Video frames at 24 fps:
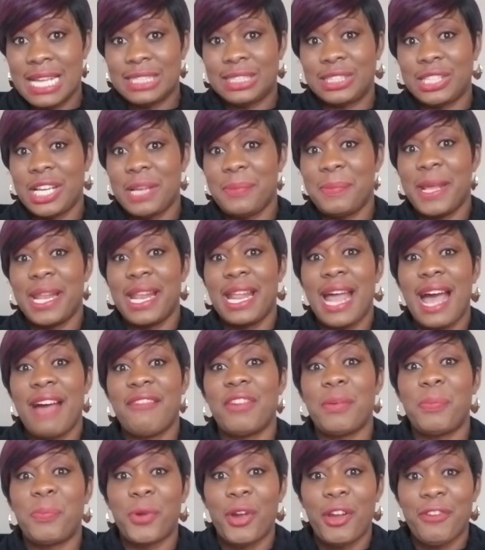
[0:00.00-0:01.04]
So you may not
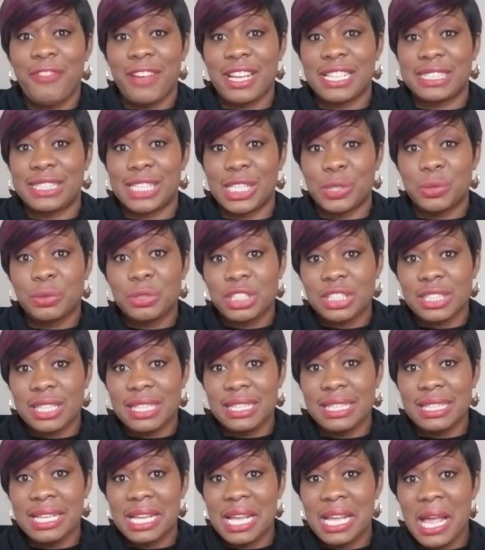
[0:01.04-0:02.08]
have a perfect
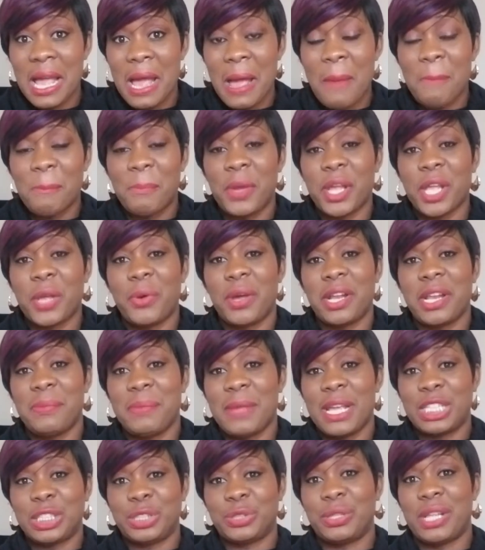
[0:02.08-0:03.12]
solution, but you want to
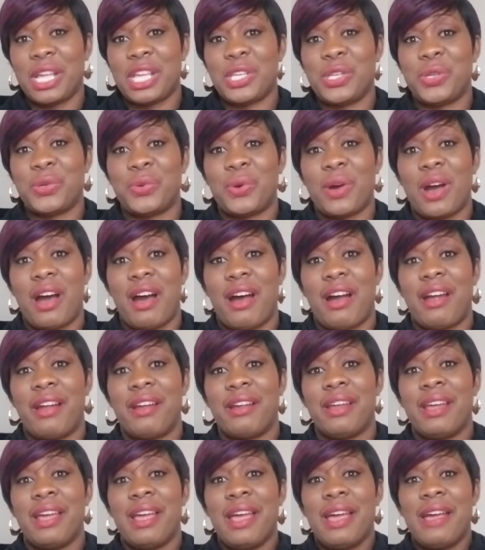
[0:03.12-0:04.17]
make sure that you are
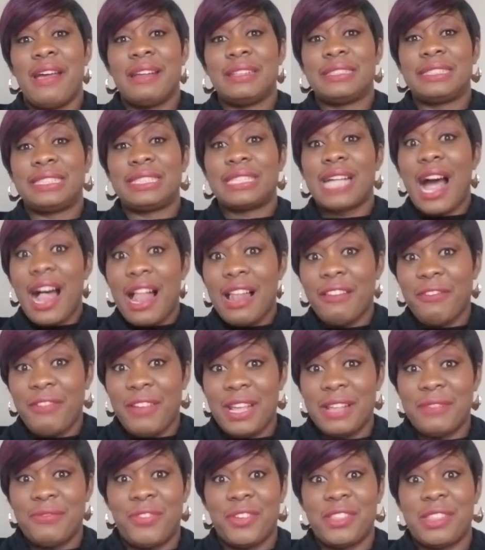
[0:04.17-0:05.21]

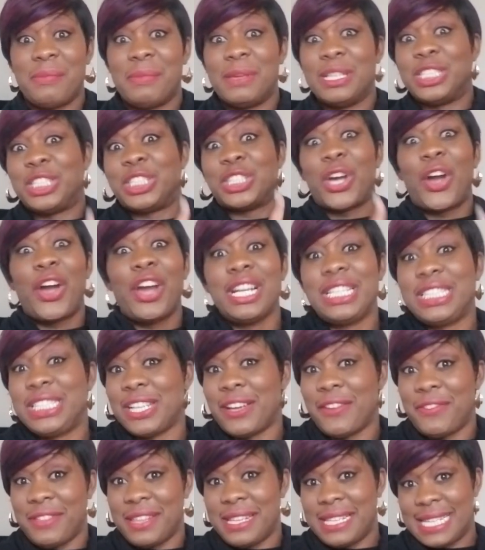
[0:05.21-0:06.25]
solving for the
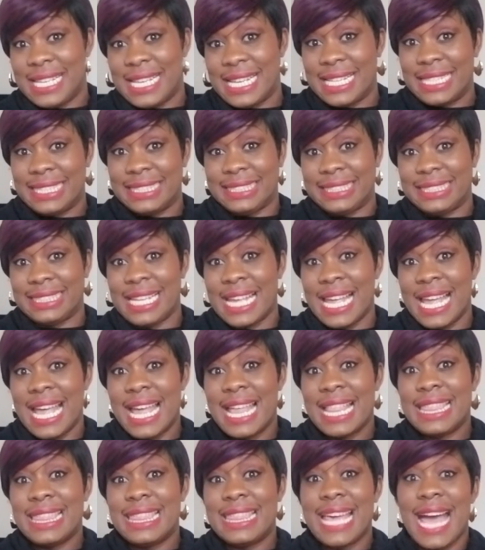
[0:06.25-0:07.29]
majority of the needs
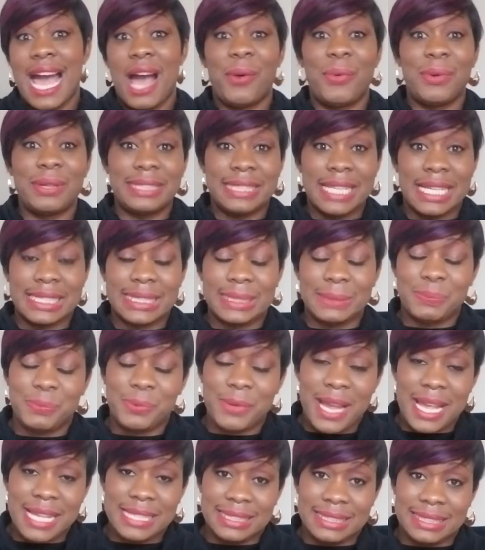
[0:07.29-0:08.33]
that was
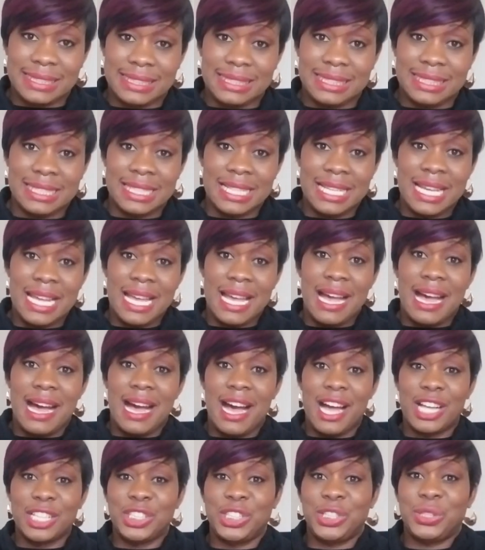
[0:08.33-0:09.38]
expressed
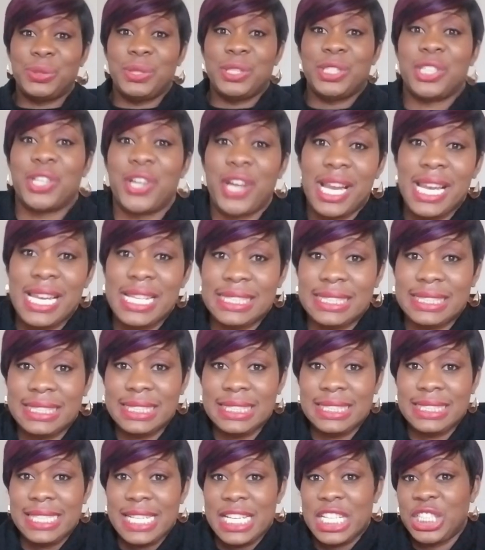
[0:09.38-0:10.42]
uh, during your
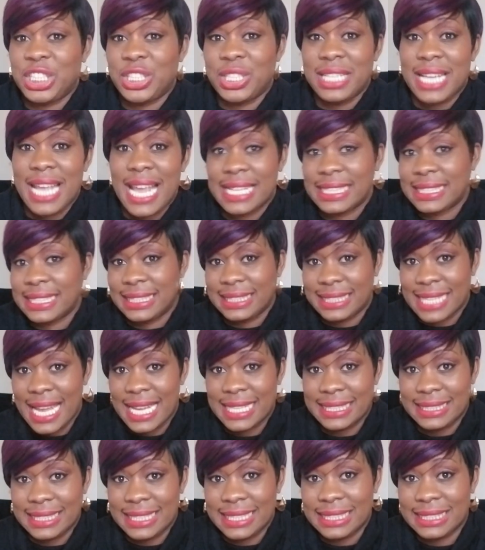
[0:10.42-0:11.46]
elicitation
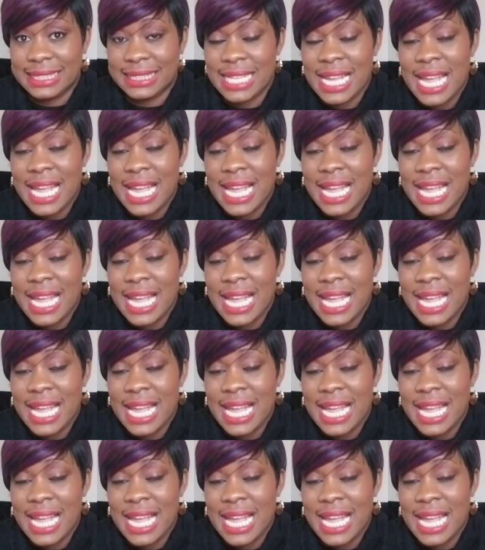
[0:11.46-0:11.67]
exercises.